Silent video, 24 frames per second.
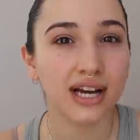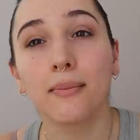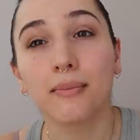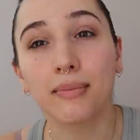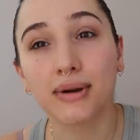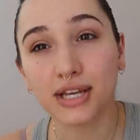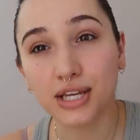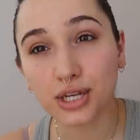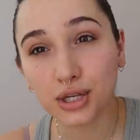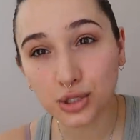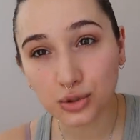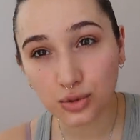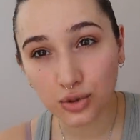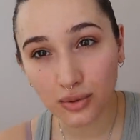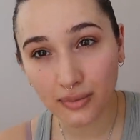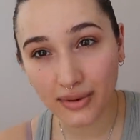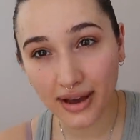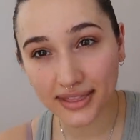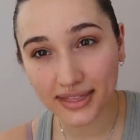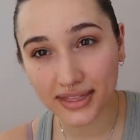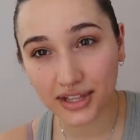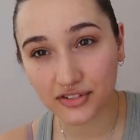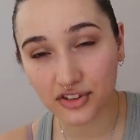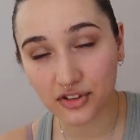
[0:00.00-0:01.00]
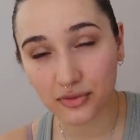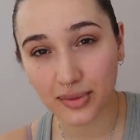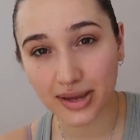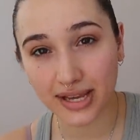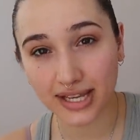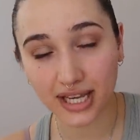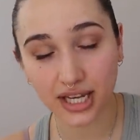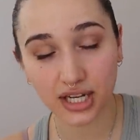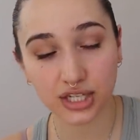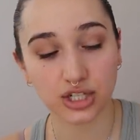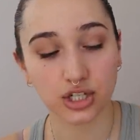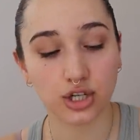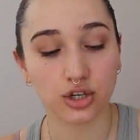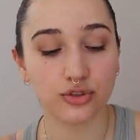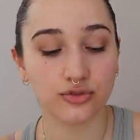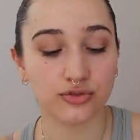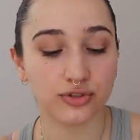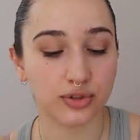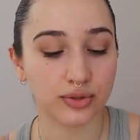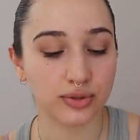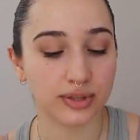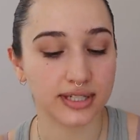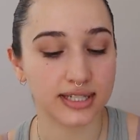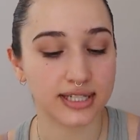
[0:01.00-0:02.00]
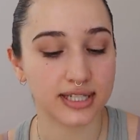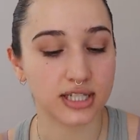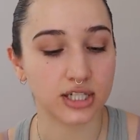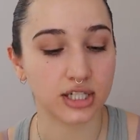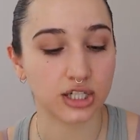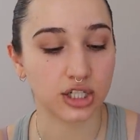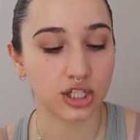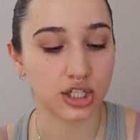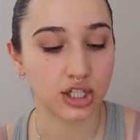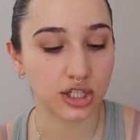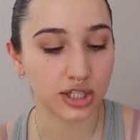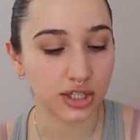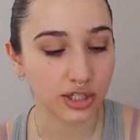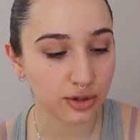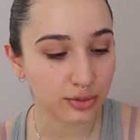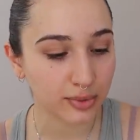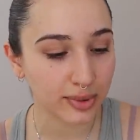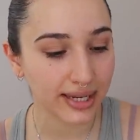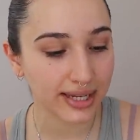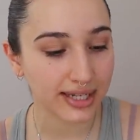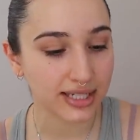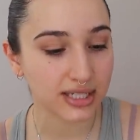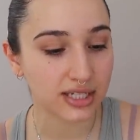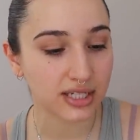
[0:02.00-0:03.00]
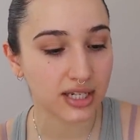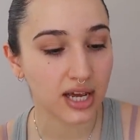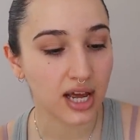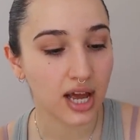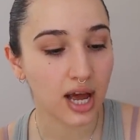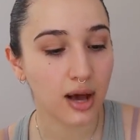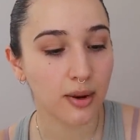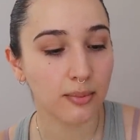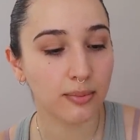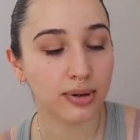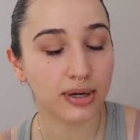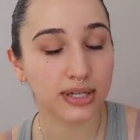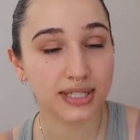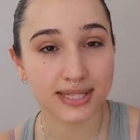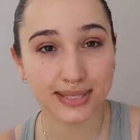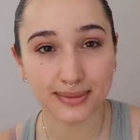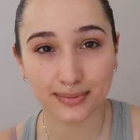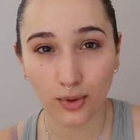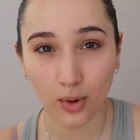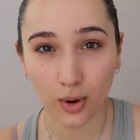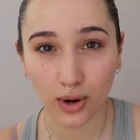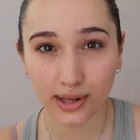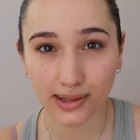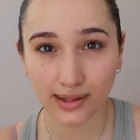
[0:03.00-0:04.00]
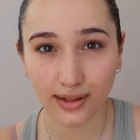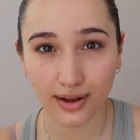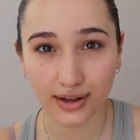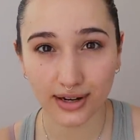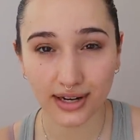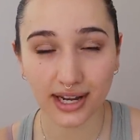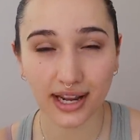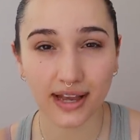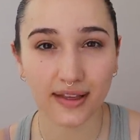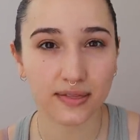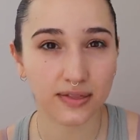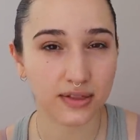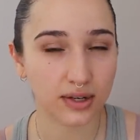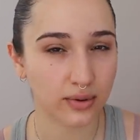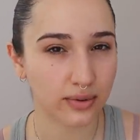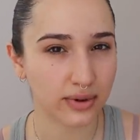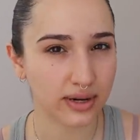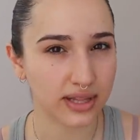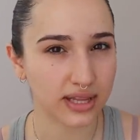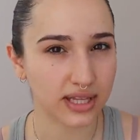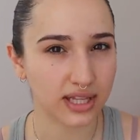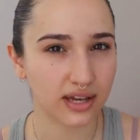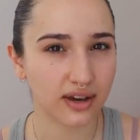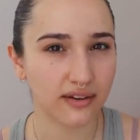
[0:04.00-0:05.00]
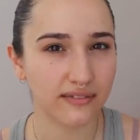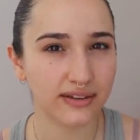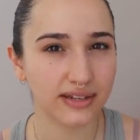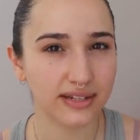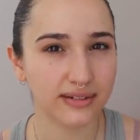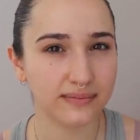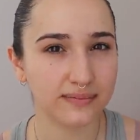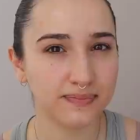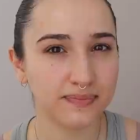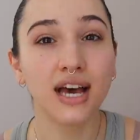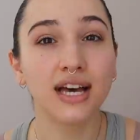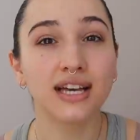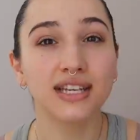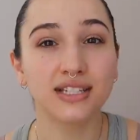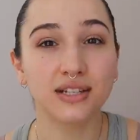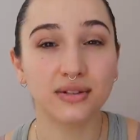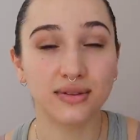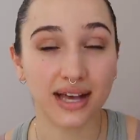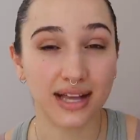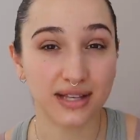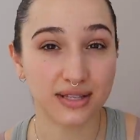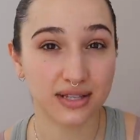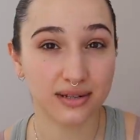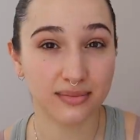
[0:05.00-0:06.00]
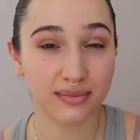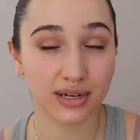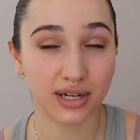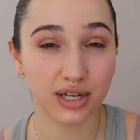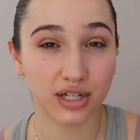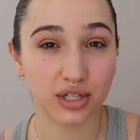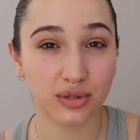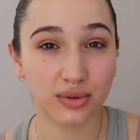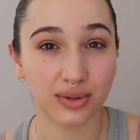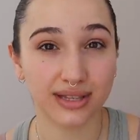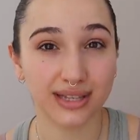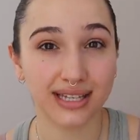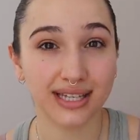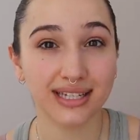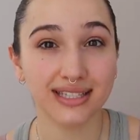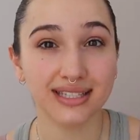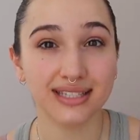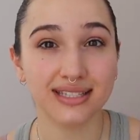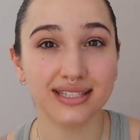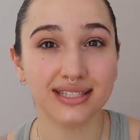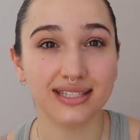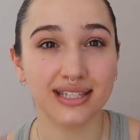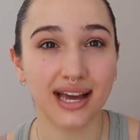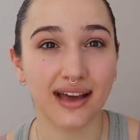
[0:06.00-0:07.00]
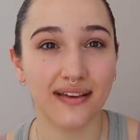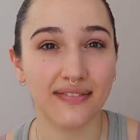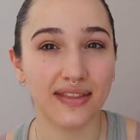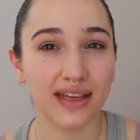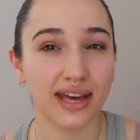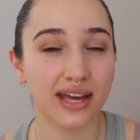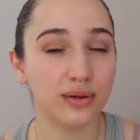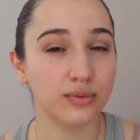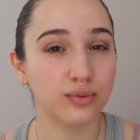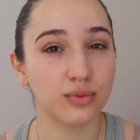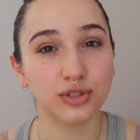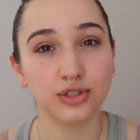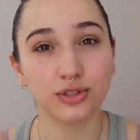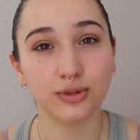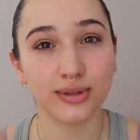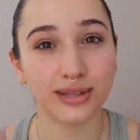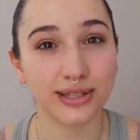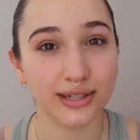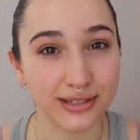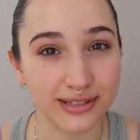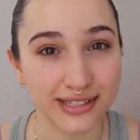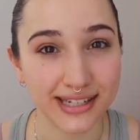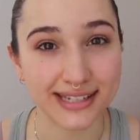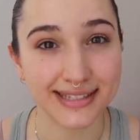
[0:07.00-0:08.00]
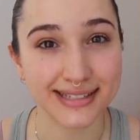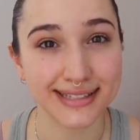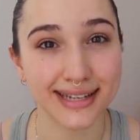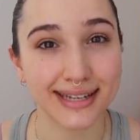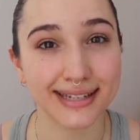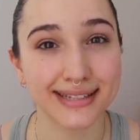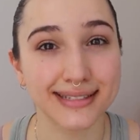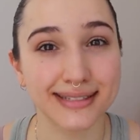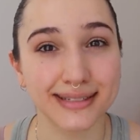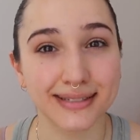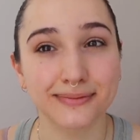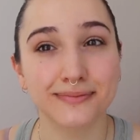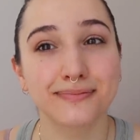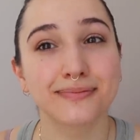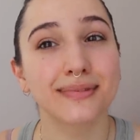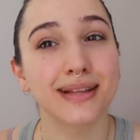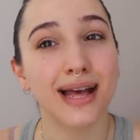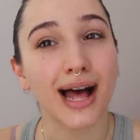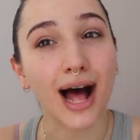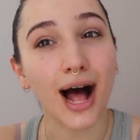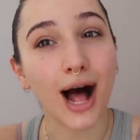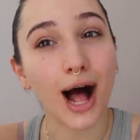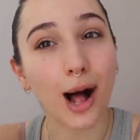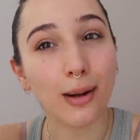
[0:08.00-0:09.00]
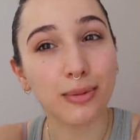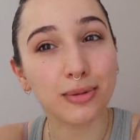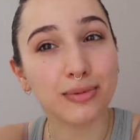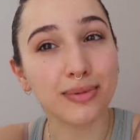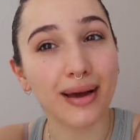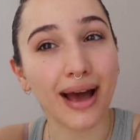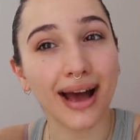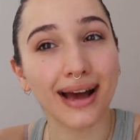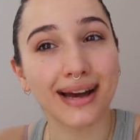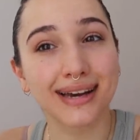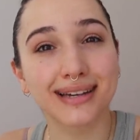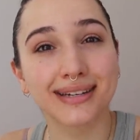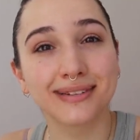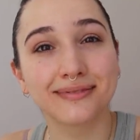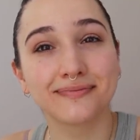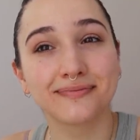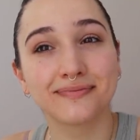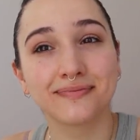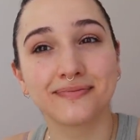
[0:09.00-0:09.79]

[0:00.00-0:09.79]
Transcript: My usual method for baking tofu is to cube it, put some oil on it, and throw it in the oven. So that's what I'm gonna do with this, and then we'll do a little taste test. I'll be back.